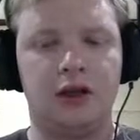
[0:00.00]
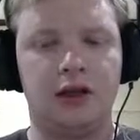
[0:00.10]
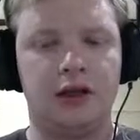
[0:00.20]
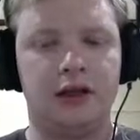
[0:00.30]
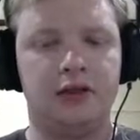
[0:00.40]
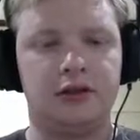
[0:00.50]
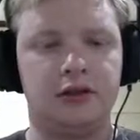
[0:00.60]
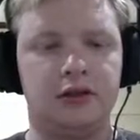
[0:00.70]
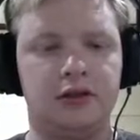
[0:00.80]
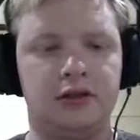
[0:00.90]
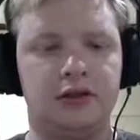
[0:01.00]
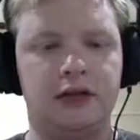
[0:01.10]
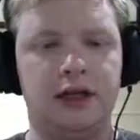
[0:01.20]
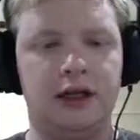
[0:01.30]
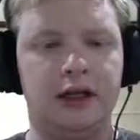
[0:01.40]
And you can do
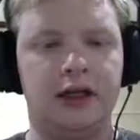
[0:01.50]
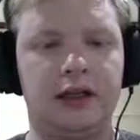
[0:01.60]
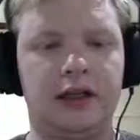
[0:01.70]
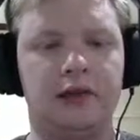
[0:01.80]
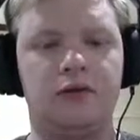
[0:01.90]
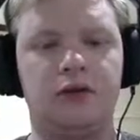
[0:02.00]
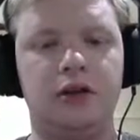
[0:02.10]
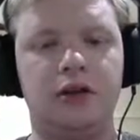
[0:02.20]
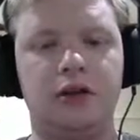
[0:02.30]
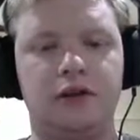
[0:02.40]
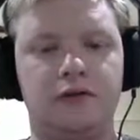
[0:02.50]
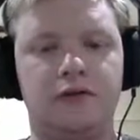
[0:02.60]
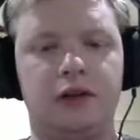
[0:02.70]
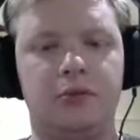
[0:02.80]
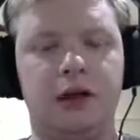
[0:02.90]
that. That works in
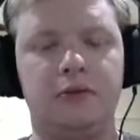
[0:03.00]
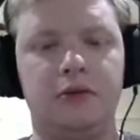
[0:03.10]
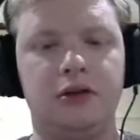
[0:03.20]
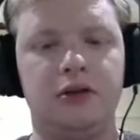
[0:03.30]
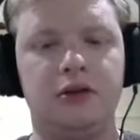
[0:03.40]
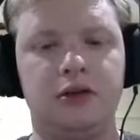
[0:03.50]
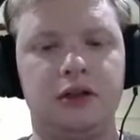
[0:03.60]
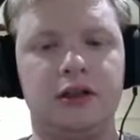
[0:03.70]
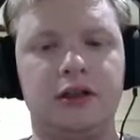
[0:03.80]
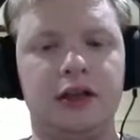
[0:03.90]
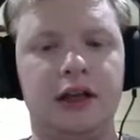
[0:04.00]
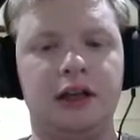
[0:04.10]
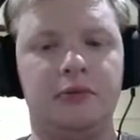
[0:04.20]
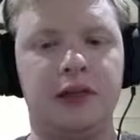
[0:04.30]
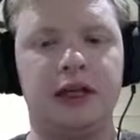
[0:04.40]
free play mode.
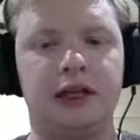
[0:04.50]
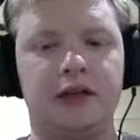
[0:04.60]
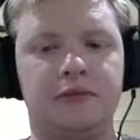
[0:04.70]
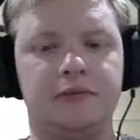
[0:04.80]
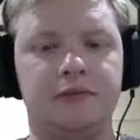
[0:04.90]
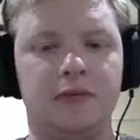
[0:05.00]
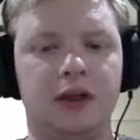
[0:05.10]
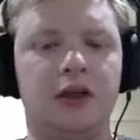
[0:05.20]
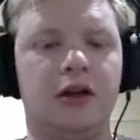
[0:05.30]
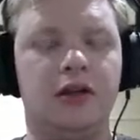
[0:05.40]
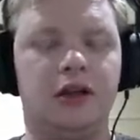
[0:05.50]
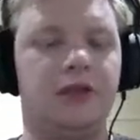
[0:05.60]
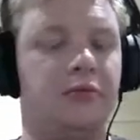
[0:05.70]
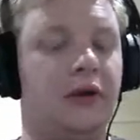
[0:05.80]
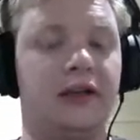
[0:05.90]
Another mini kit. So
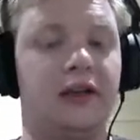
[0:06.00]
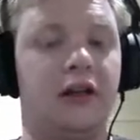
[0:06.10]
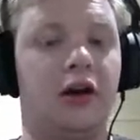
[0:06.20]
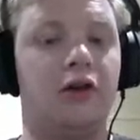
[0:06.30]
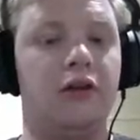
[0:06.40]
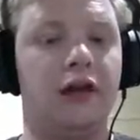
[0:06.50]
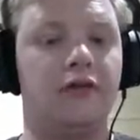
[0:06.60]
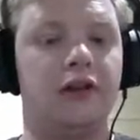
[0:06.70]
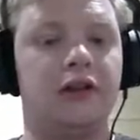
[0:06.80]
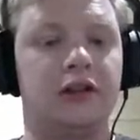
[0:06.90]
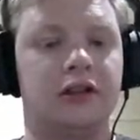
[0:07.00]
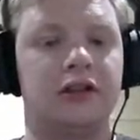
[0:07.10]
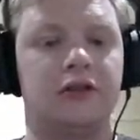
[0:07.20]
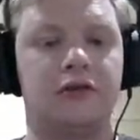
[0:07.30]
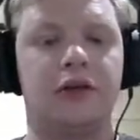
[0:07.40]
this basically the whole level is just
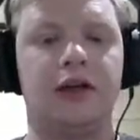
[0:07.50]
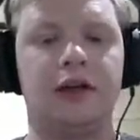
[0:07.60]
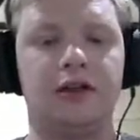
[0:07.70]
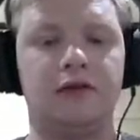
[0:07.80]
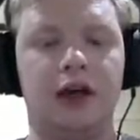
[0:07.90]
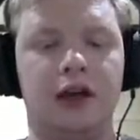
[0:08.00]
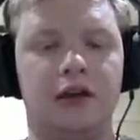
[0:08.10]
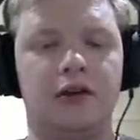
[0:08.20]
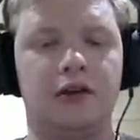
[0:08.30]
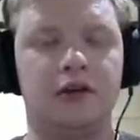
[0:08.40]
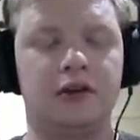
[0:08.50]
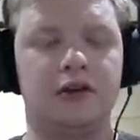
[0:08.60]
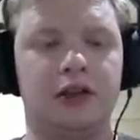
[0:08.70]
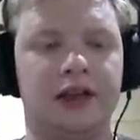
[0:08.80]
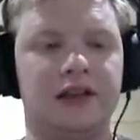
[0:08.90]
this arena rather than going up
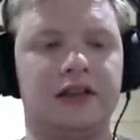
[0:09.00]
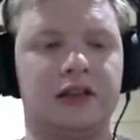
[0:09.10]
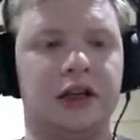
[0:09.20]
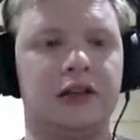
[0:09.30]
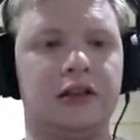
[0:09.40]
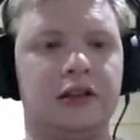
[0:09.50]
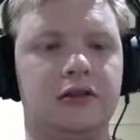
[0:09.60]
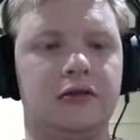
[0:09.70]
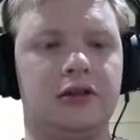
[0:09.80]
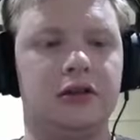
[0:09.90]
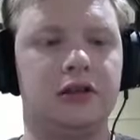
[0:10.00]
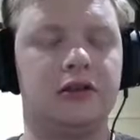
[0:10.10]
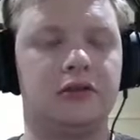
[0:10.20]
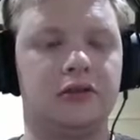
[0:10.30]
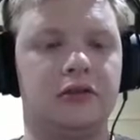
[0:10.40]
to next stages, which is
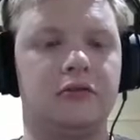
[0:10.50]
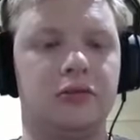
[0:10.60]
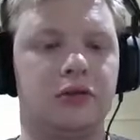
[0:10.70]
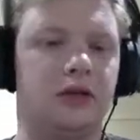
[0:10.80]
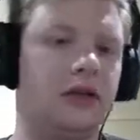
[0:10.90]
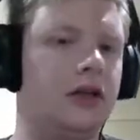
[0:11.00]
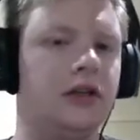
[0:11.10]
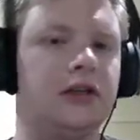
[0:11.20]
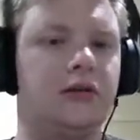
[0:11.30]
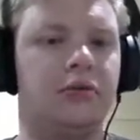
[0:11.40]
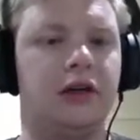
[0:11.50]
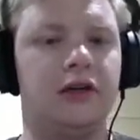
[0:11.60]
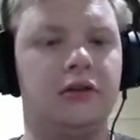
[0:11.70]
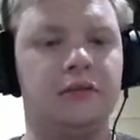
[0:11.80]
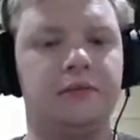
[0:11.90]
still pretty good.